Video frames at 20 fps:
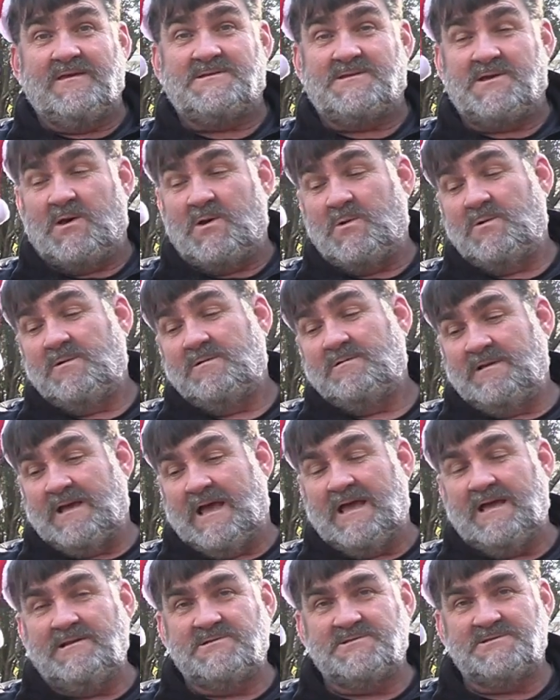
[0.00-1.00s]
so
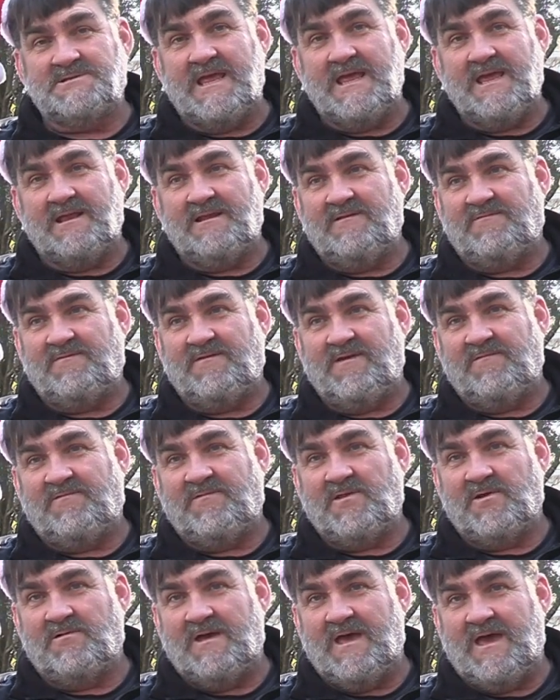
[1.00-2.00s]
I understand
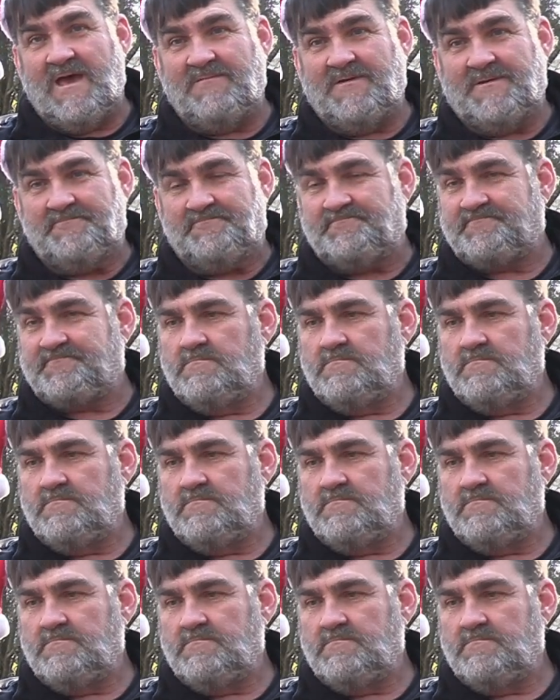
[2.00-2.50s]
if you don't have it.